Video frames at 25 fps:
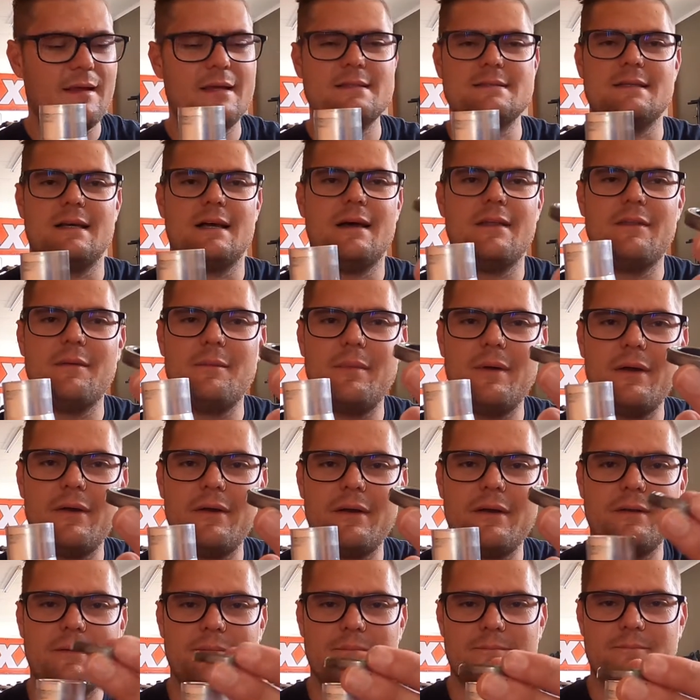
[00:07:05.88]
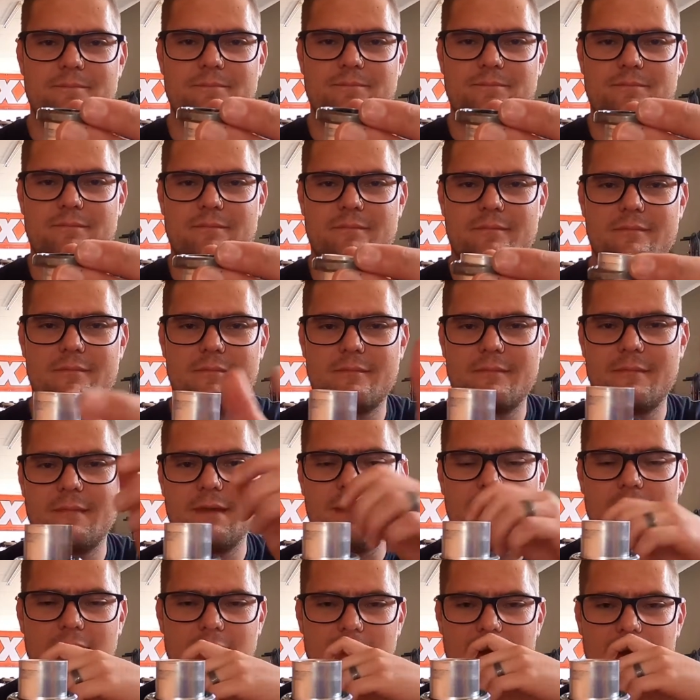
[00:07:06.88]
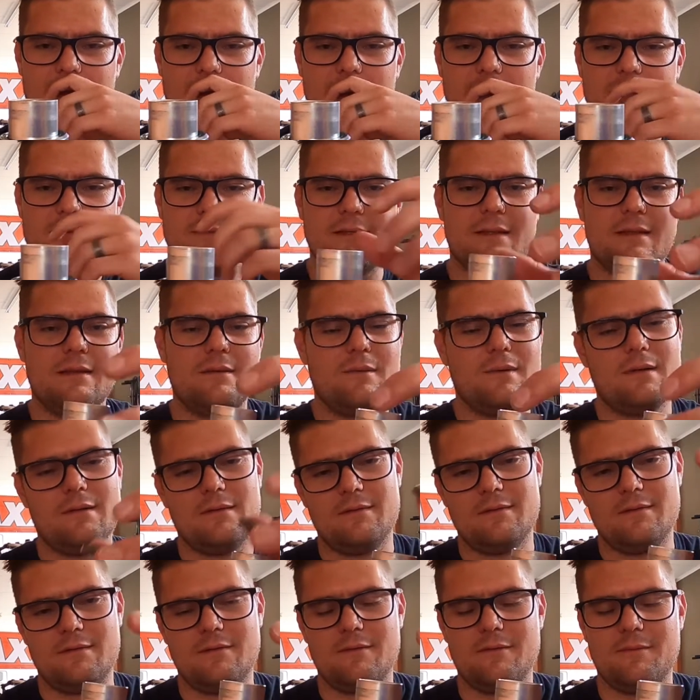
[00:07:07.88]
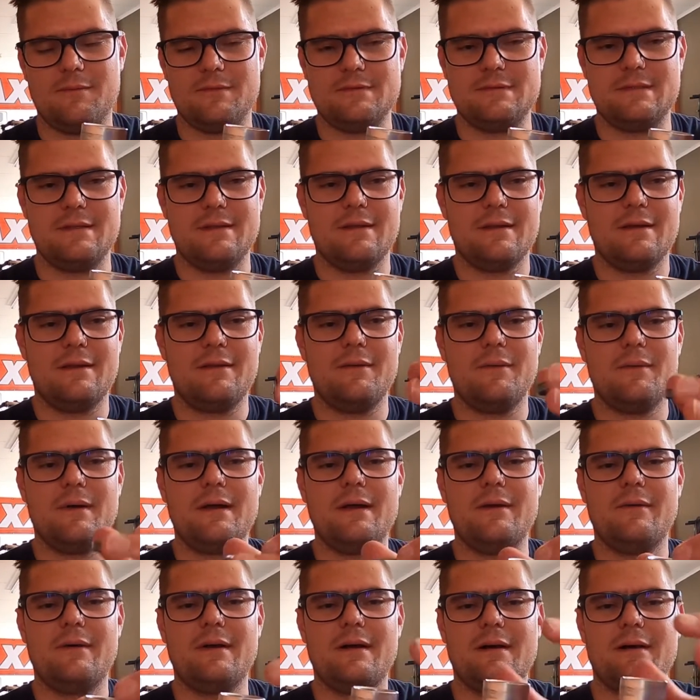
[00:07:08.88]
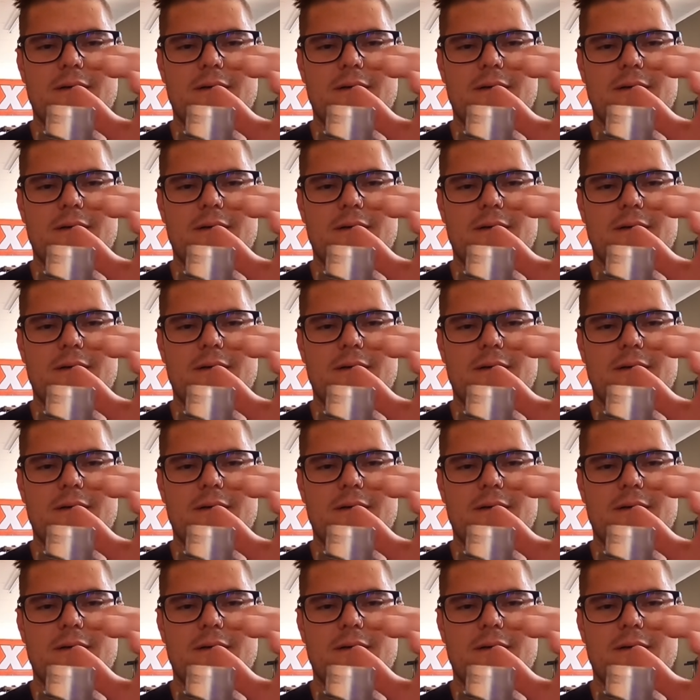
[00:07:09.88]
There's the other bearing, goes in, well, obviously the other way